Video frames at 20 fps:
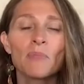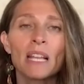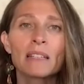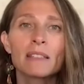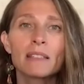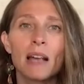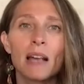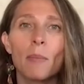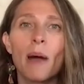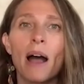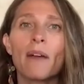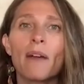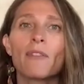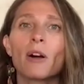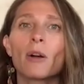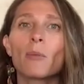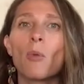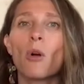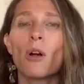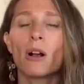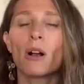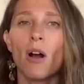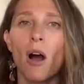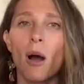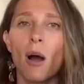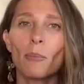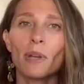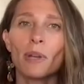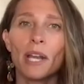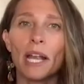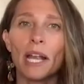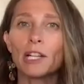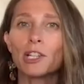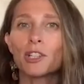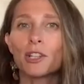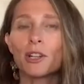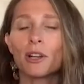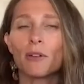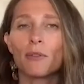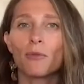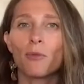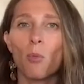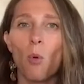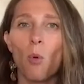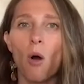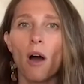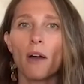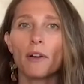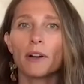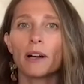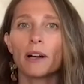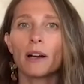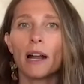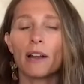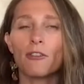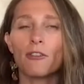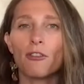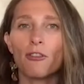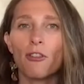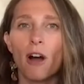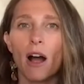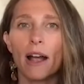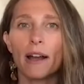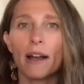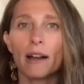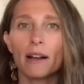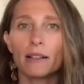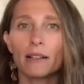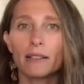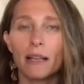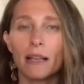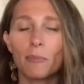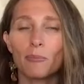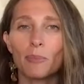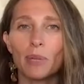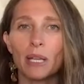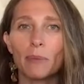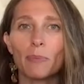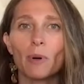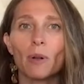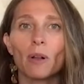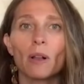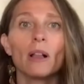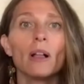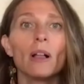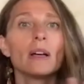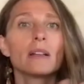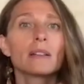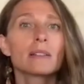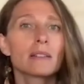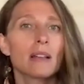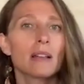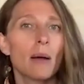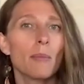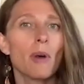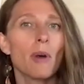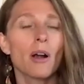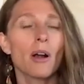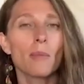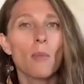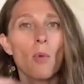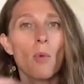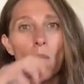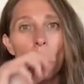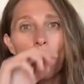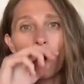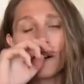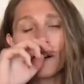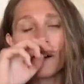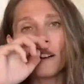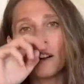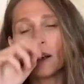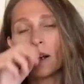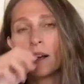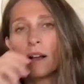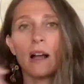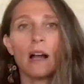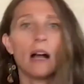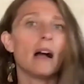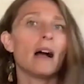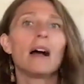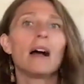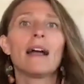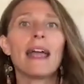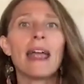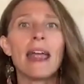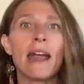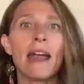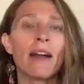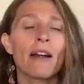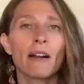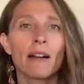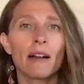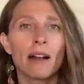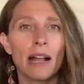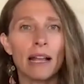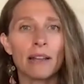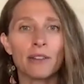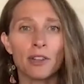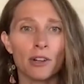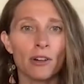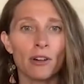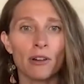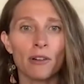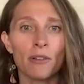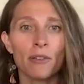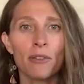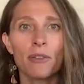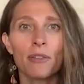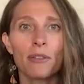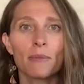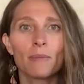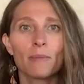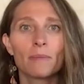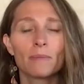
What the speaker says: Some have a more combination of water and fire. Some are more air and earth.